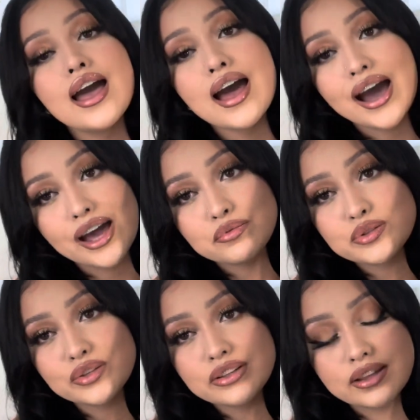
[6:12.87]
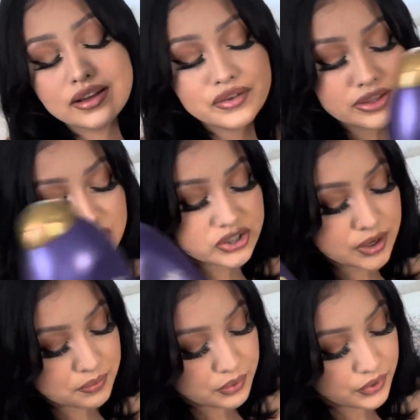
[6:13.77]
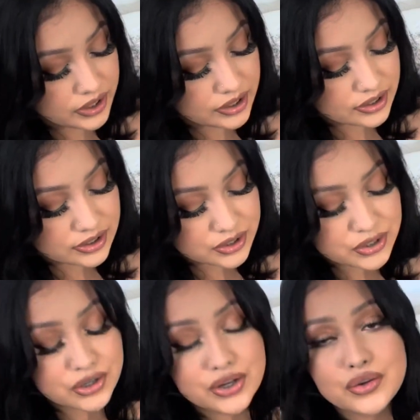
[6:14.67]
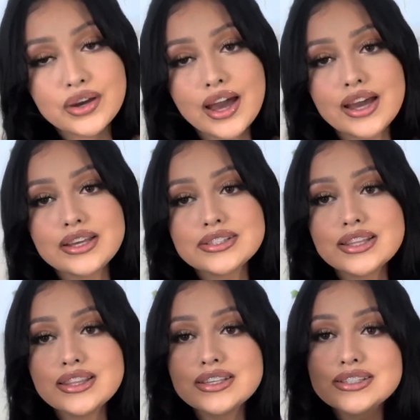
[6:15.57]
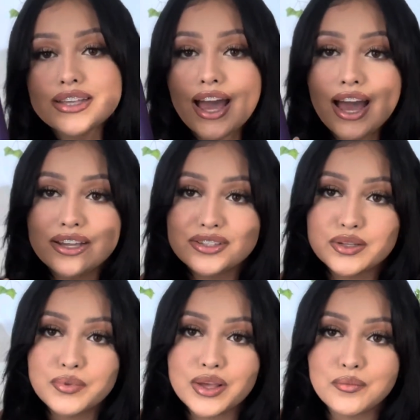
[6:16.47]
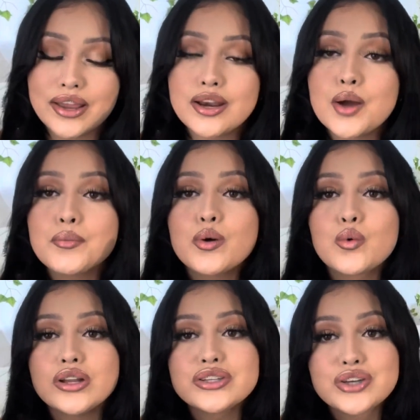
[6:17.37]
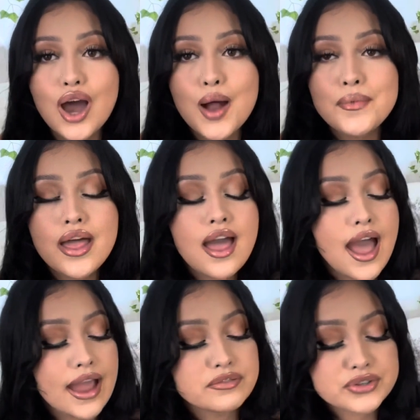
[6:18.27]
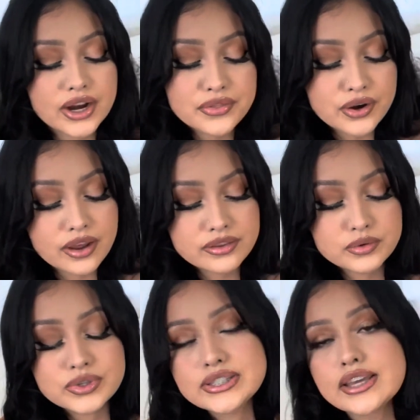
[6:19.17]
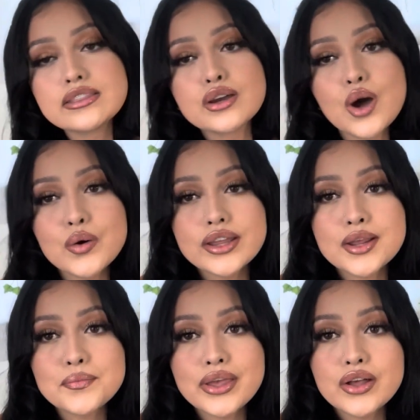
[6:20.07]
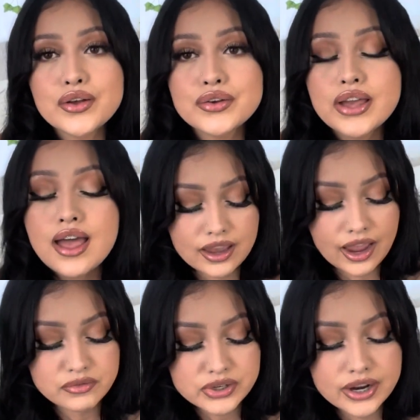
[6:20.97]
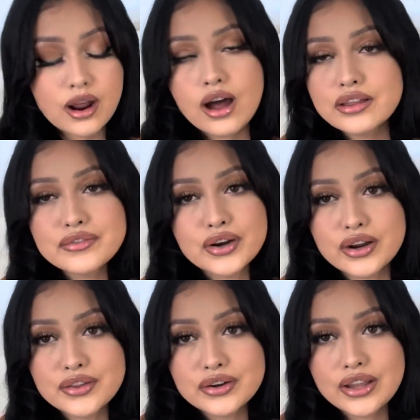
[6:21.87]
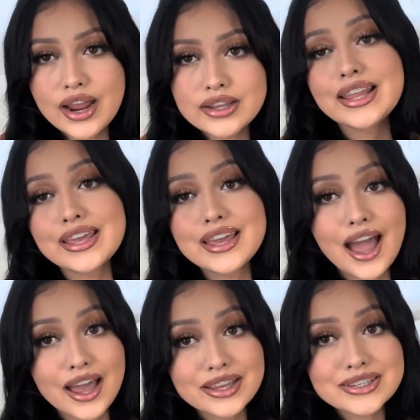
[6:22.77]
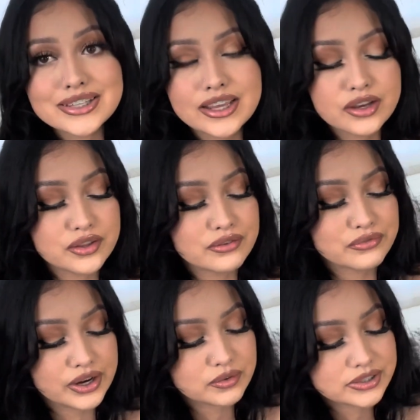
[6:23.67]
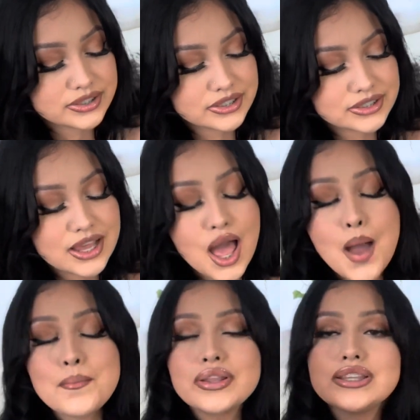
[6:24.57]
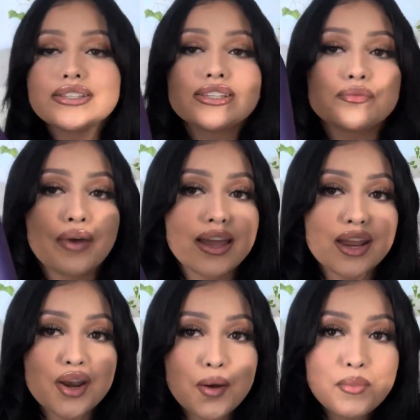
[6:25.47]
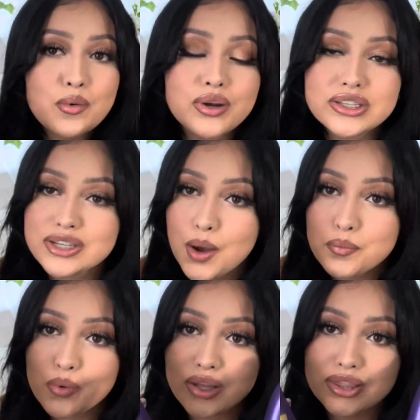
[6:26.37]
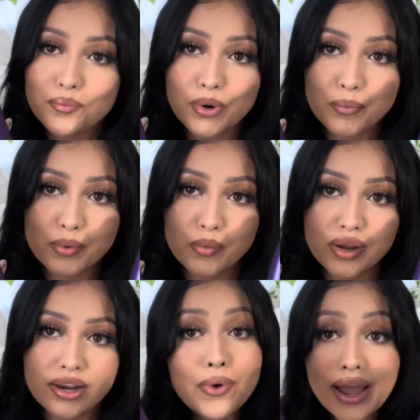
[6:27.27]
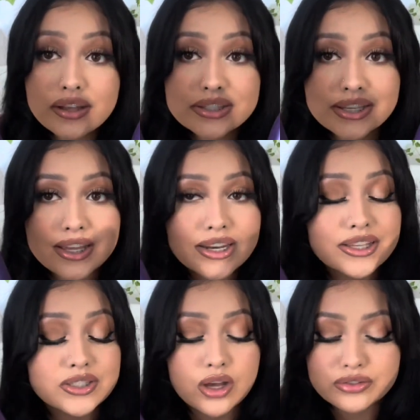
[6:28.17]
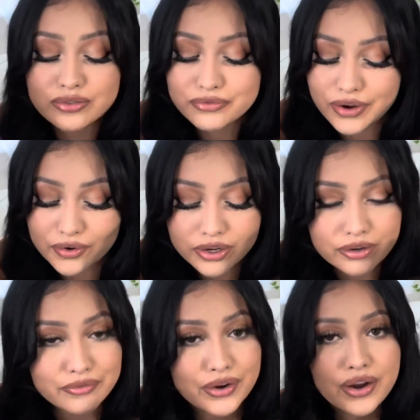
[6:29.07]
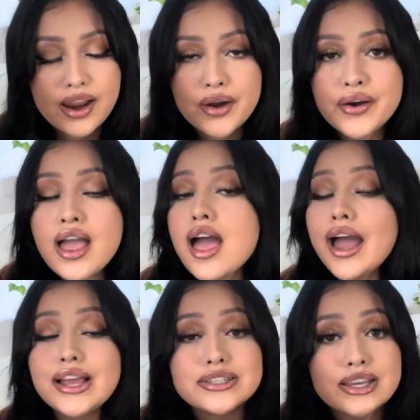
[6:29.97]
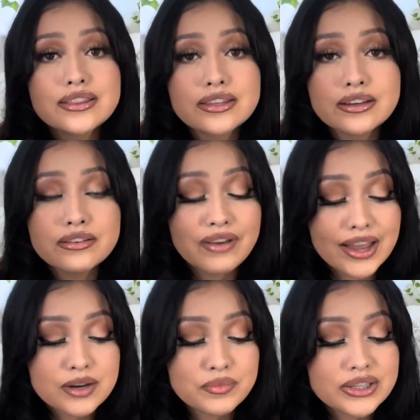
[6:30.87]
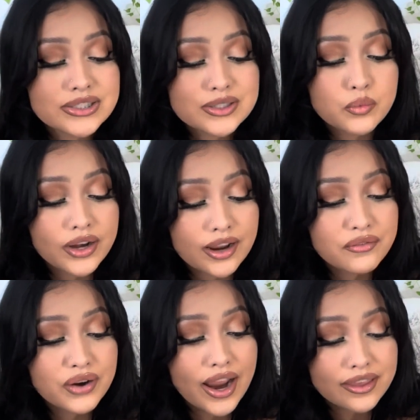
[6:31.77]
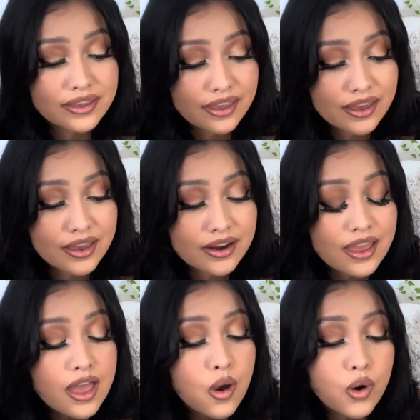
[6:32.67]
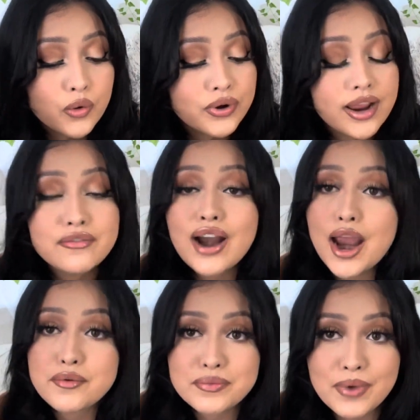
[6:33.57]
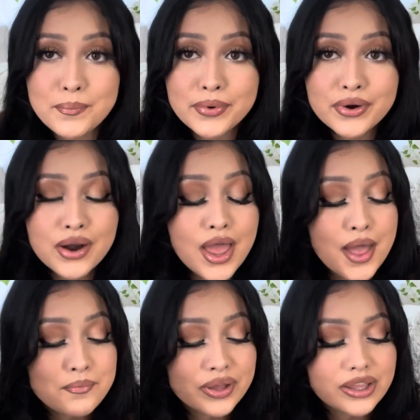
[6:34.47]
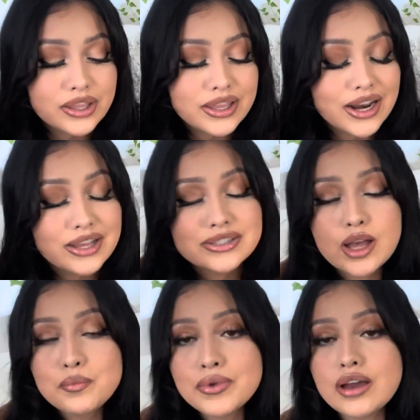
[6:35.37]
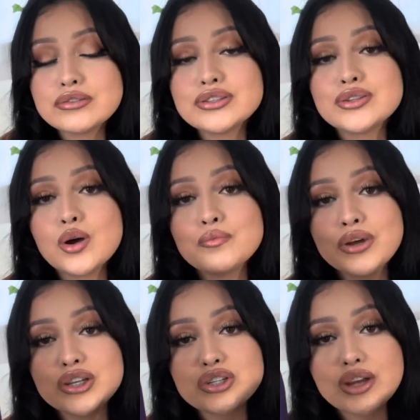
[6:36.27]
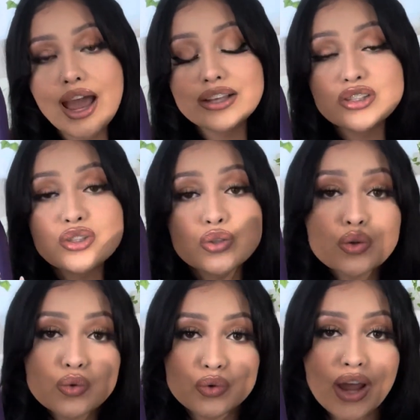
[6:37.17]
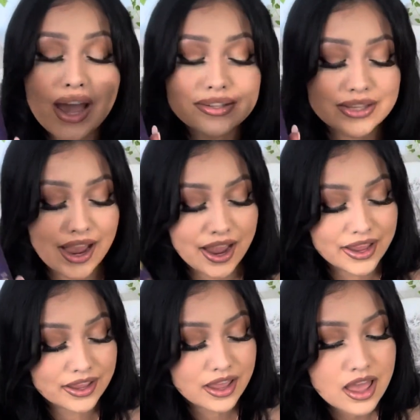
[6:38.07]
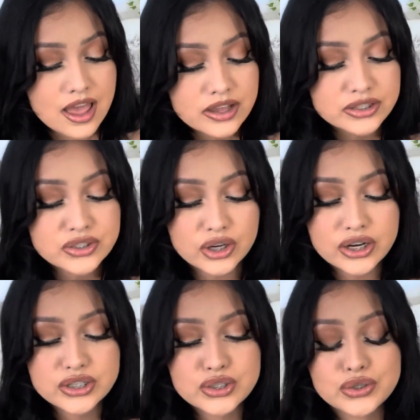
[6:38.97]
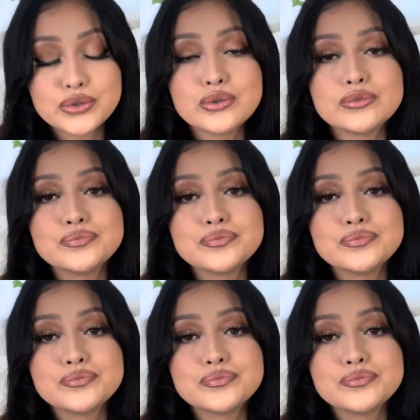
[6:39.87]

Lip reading: I absolutely love this shampoo and conditioner, you guys. This has to be my number one top. I've tried their other ones, like the coconut milk. I've tried all of their other lines, kind, like other fragrances, but this is my number one top one, the purple one. Biotin is also very good for your hair. I take the vitamins whenever I can or whenever I remember, but it has helped me out so much. As soon as I started to